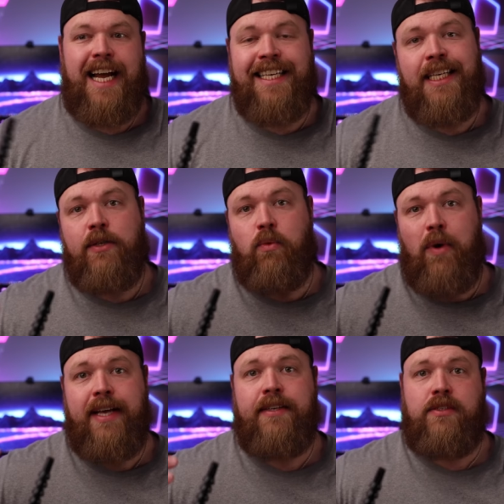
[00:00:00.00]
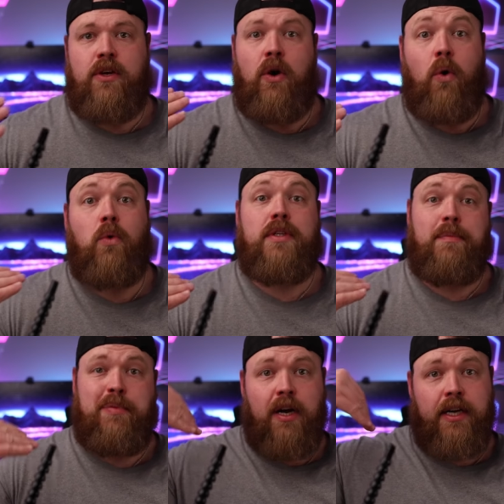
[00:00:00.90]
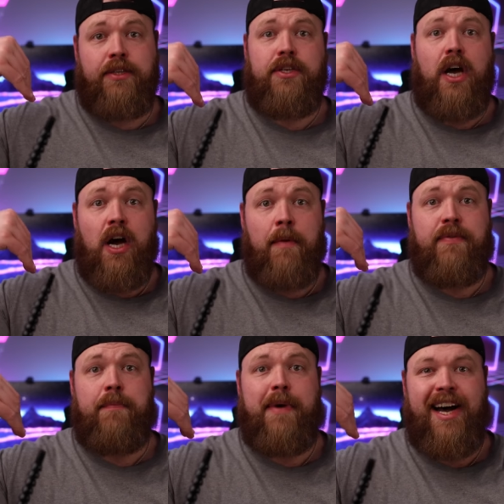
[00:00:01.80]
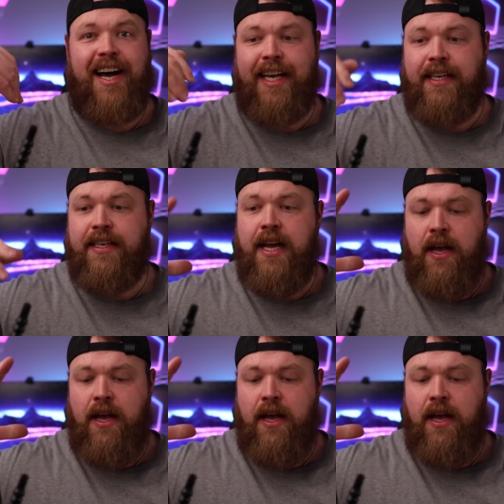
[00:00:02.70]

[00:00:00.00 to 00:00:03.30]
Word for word: I need ways to hold the products up from behind.